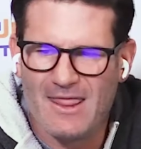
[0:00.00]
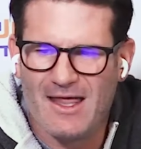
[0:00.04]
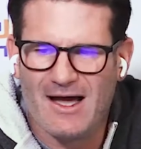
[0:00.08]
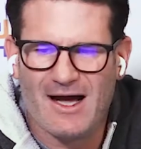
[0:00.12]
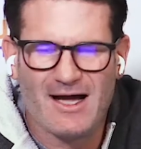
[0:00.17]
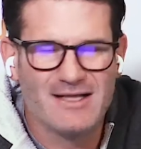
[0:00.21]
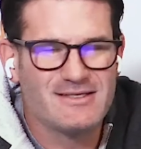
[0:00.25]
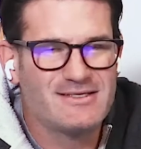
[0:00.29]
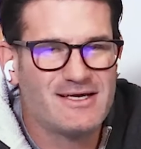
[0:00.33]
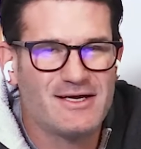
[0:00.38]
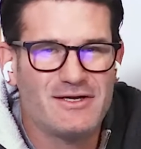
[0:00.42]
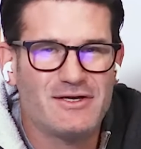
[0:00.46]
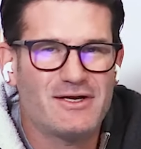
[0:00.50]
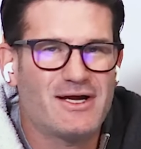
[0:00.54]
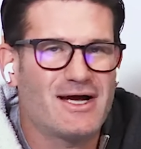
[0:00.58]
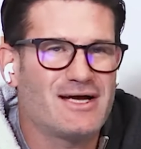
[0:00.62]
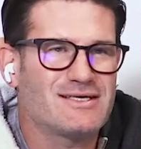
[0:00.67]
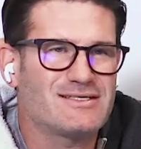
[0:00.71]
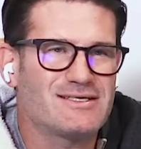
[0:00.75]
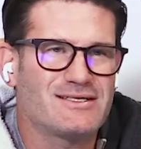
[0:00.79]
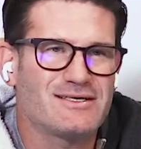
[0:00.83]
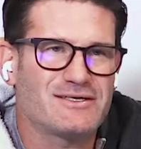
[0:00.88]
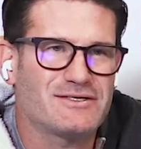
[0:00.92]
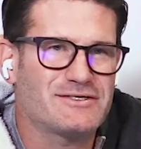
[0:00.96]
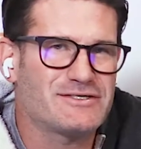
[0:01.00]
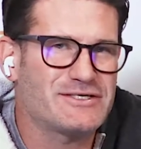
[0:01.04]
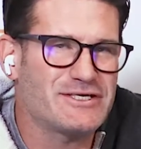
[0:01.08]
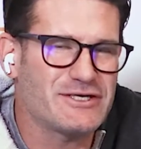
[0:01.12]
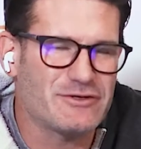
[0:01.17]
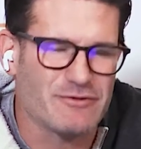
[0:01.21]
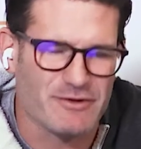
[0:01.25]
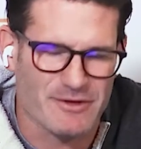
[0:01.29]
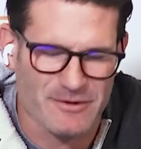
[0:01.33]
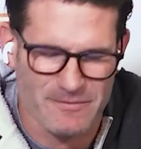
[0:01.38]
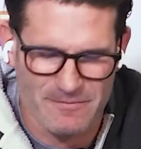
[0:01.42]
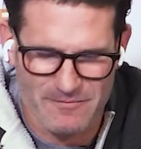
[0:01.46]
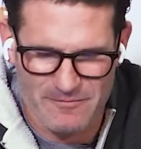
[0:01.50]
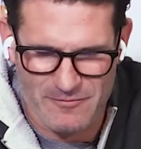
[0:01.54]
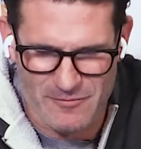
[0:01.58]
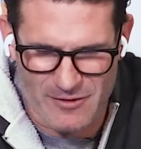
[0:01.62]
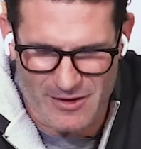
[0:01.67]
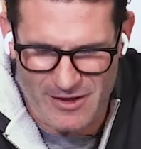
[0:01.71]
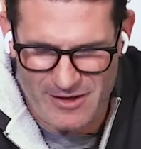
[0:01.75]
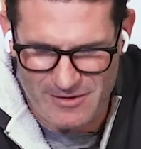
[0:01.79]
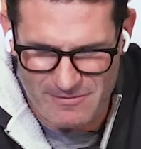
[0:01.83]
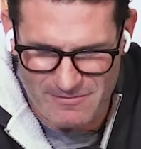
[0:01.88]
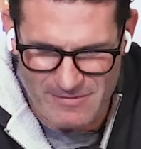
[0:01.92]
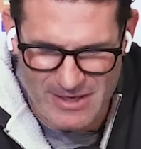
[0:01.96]
I'll tell you guys a little secret,
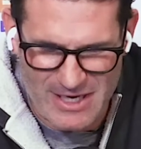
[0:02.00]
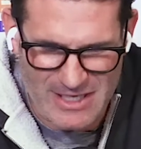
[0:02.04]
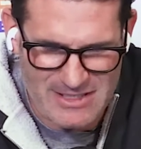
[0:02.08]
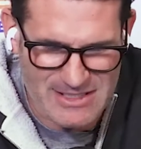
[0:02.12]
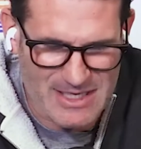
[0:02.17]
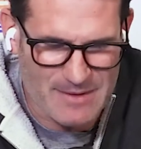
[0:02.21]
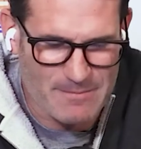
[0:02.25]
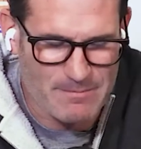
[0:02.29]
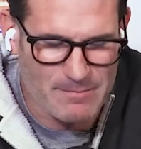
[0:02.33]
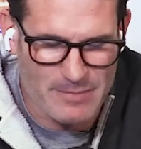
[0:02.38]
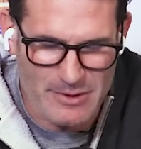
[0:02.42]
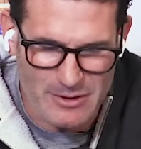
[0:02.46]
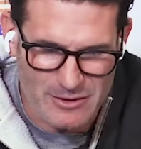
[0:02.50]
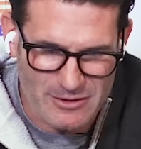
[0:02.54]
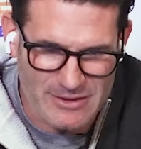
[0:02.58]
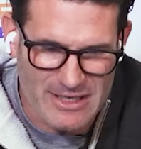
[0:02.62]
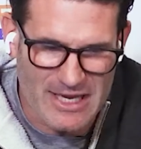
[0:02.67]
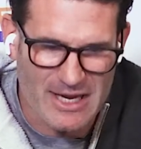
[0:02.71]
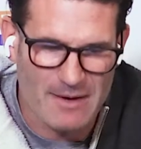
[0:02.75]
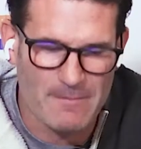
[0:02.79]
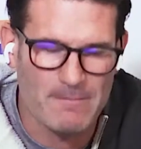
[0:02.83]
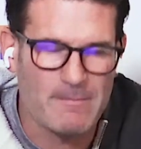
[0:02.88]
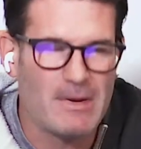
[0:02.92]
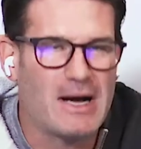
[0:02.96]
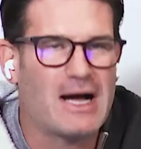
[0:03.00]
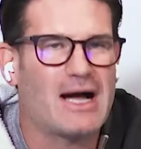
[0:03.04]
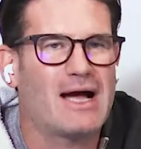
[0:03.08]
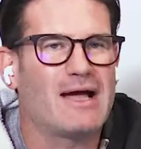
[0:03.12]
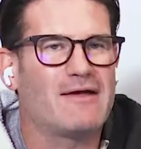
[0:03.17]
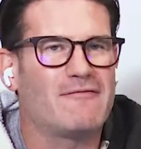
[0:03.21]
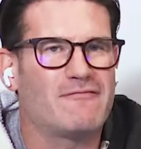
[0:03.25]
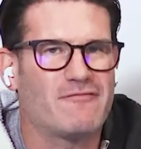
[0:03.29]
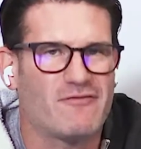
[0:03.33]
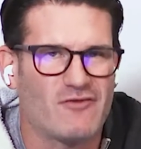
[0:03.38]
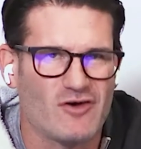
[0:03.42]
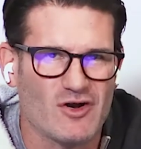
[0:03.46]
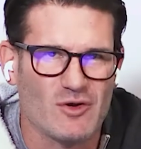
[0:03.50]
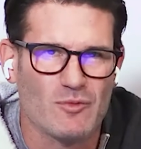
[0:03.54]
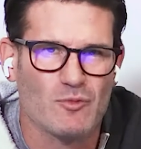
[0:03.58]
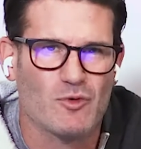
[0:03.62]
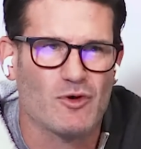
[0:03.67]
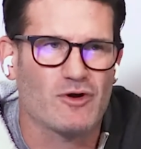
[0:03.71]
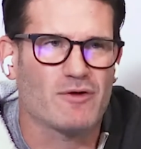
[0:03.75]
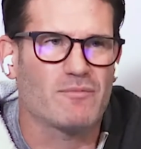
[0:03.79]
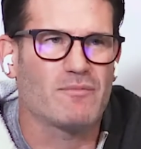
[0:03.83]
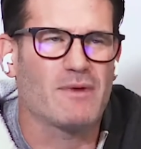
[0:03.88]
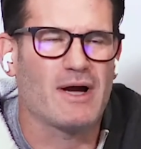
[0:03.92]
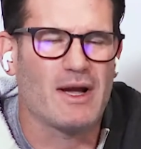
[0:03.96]
right? As I build out my
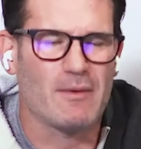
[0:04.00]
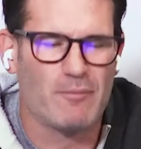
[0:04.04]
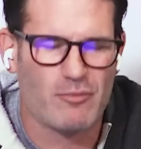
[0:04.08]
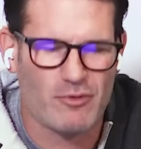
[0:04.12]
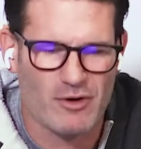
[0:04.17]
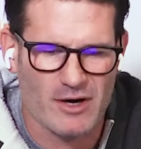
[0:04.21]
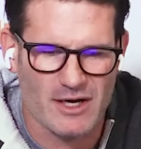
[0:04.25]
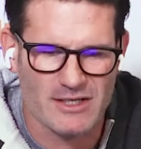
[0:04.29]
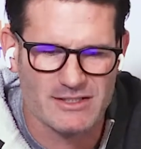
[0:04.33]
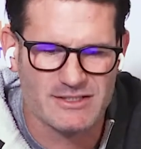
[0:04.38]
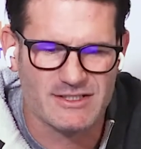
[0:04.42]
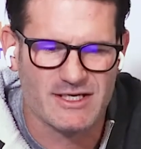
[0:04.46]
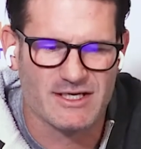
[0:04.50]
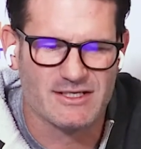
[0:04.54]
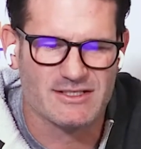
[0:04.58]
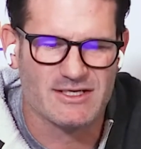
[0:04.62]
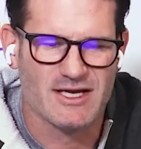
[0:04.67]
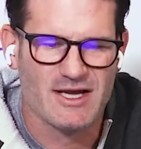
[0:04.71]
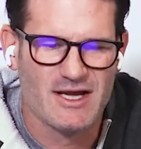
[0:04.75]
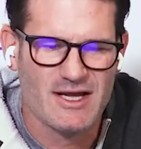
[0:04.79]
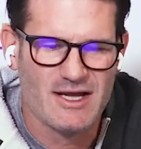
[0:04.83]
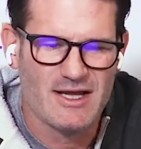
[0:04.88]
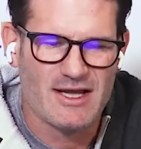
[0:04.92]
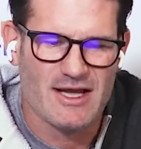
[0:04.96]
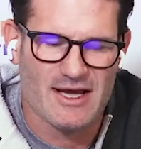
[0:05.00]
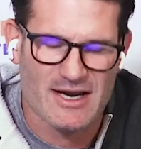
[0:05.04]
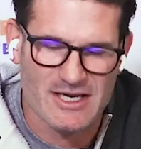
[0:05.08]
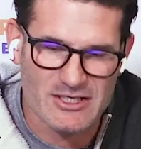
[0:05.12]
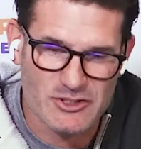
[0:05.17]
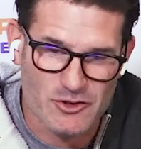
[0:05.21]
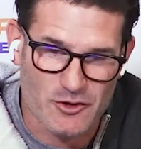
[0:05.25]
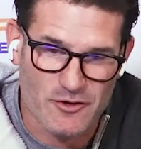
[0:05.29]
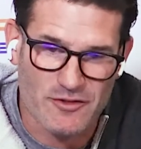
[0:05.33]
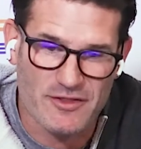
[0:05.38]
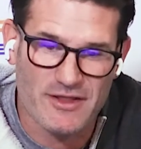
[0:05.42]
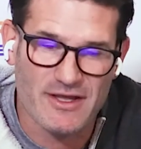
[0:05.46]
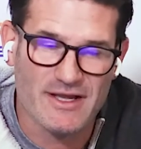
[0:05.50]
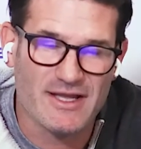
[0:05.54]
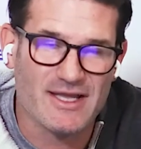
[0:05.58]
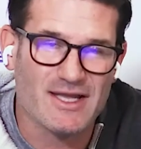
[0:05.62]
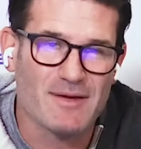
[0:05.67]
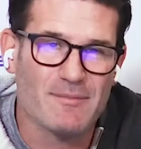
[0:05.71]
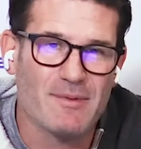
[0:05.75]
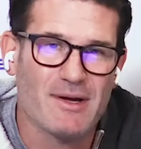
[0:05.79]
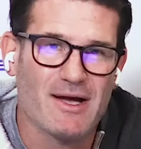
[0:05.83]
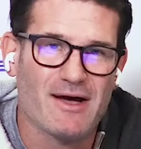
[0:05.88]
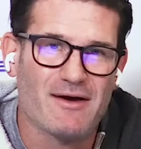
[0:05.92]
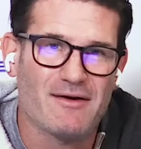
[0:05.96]
framework, my process, and I start
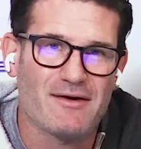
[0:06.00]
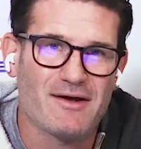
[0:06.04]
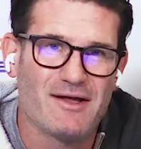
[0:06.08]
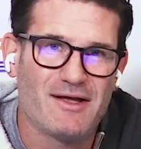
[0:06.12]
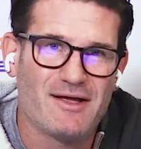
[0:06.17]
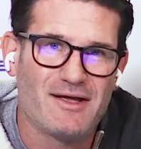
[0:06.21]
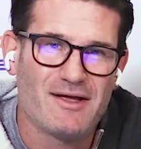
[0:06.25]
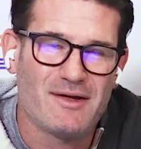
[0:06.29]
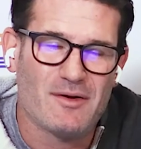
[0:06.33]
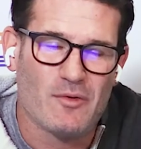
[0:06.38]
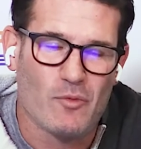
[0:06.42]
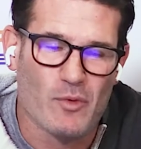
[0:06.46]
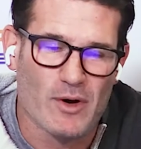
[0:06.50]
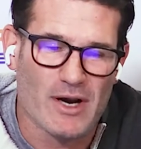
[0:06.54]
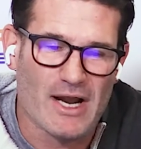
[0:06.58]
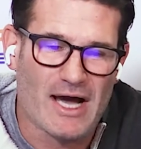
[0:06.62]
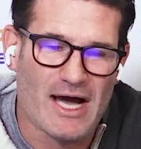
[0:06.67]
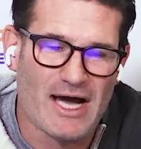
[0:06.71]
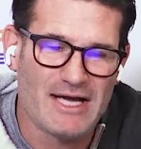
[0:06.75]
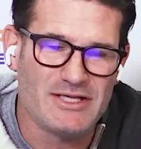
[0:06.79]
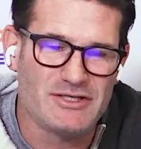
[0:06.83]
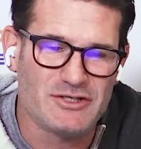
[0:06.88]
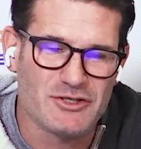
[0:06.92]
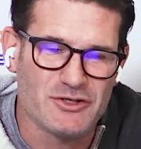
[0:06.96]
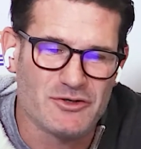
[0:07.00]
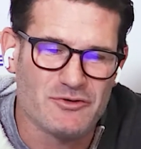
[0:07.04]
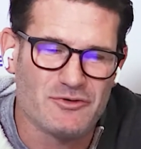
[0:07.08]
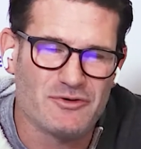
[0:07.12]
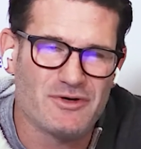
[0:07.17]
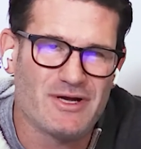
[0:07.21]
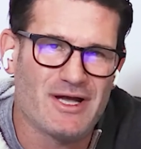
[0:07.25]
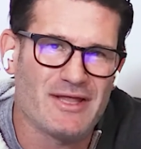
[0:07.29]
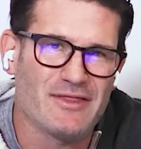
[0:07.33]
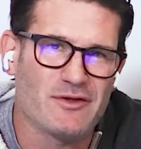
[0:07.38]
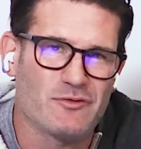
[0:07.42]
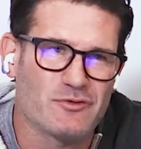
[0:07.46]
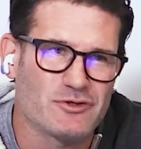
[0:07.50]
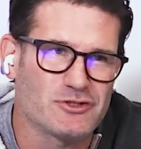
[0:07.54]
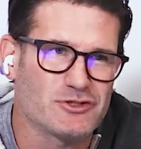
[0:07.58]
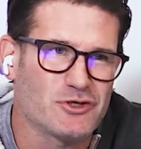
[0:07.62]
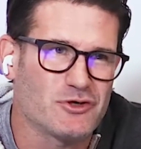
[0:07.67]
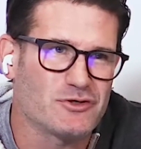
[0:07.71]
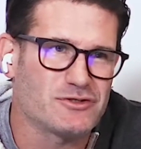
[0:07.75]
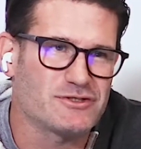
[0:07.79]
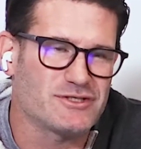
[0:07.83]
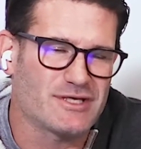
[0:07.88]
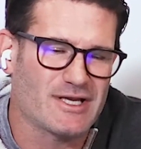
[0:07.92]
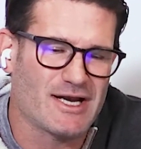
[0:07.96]
thinking about what I do and the
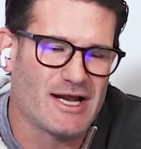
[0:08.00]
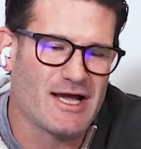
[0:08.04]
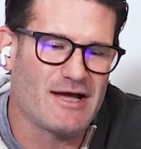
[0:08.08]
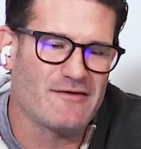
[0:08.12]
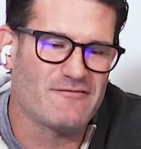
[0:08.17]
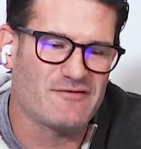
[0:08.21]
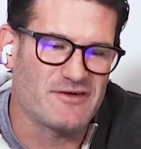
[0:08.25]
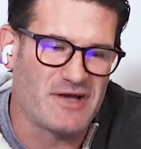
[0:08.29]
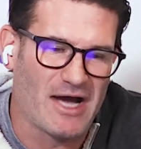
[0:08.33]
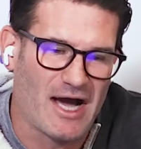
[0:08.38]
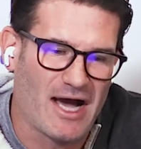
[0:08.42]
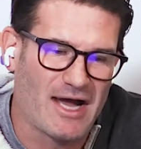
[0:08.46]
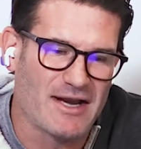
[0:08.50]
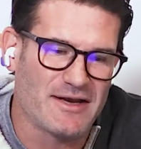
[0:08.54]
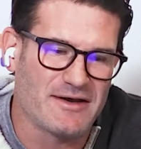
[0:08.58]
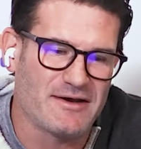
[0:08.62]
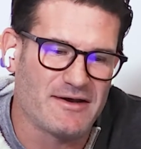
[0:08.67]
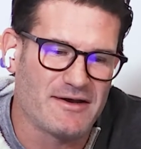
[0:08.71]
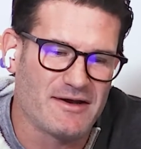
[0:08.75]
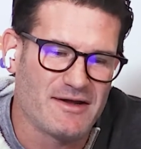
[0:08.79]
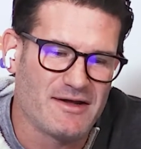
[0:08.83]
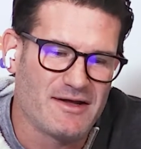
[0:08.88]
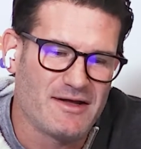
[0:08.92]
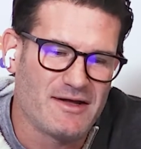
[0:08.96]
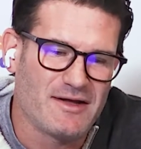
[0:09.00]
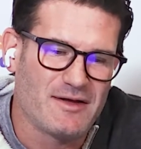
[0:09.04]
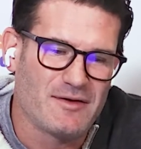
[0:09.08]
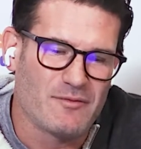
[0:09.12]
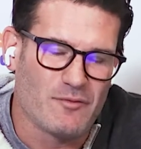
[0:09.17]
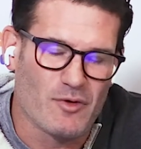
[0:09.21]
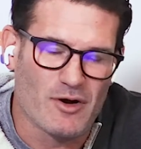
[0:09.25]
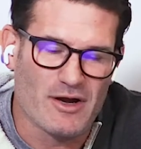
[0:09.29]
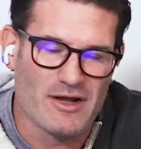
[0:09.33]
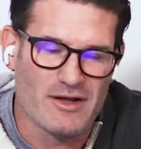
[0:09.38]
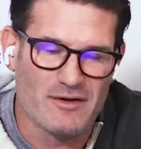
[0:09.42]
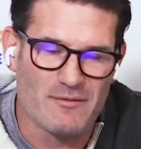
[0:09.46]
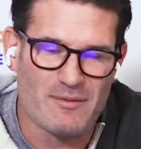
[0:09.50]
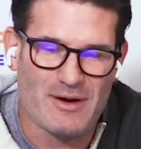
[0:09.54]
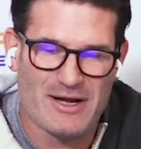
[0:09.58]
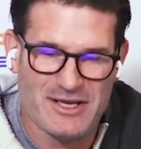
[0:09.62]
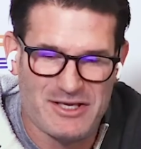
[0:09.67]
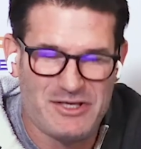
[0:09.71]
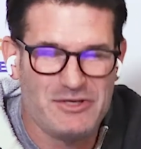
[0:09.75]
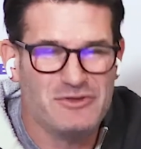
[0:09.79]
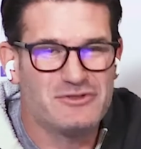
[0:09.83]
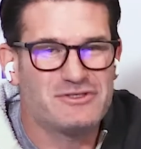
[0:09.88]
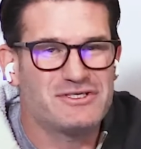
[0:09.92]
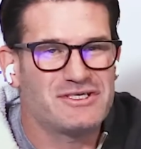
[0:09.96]
results that I've gotten
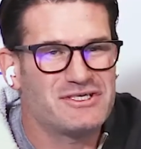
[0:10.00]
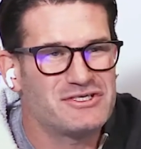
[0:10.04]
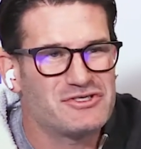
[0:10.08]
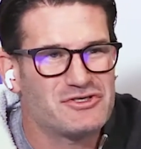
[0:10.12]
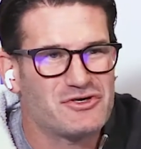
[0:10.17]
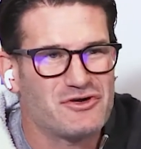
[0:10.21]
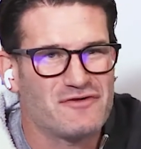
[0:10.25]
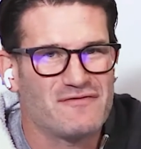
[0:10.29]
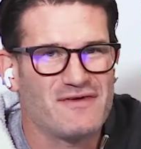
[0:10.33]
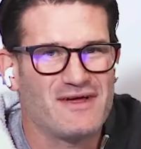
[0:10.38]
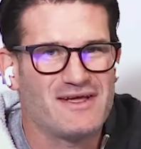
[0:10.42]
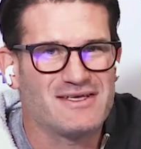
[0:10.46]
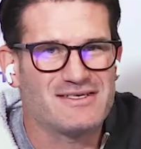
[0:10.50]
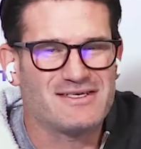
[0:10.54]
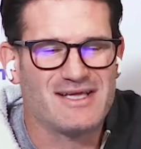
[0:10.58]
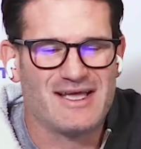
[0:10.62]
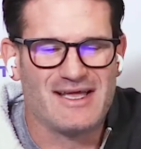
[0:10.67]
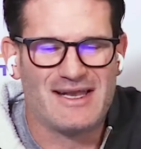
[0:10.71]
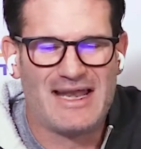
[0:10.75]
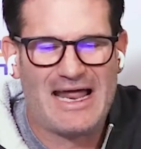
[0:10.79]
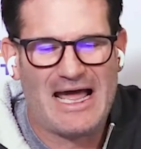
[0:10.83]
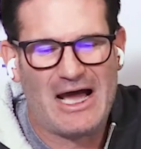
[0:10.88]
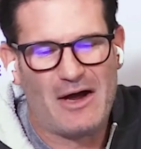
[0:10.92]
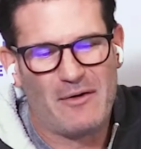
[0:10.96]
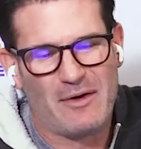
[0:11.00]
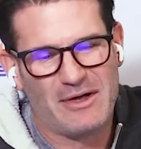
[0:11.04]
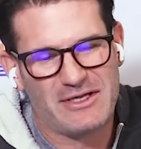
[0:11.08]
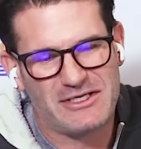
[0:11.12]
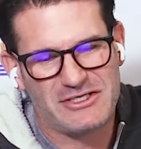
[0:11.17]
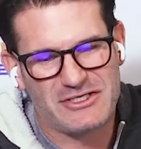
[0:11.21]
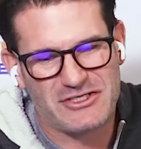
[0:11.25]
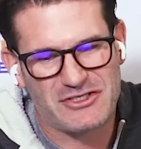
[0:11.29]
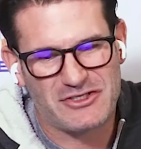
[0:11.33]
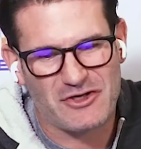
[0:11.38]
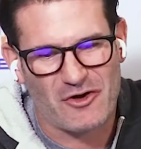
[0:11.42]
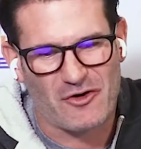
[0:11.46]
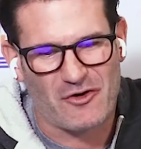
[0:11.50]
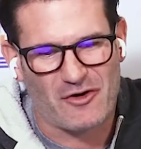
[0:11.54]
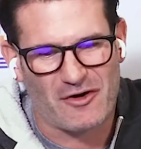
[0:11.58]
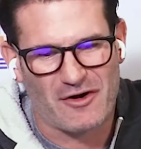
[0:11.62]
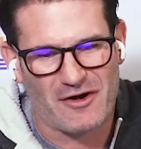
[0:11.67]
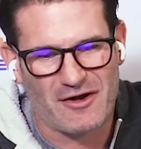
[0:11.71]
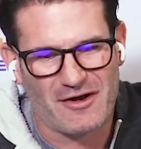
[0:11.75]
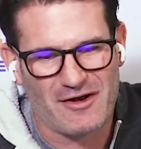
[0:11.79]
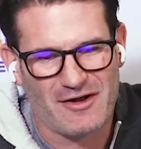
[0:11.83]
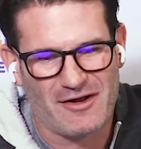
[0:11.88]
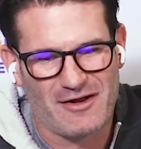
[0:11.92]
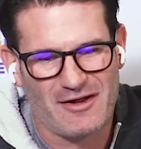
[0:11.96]
by using surveys and how I
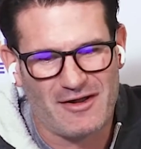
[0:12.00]
start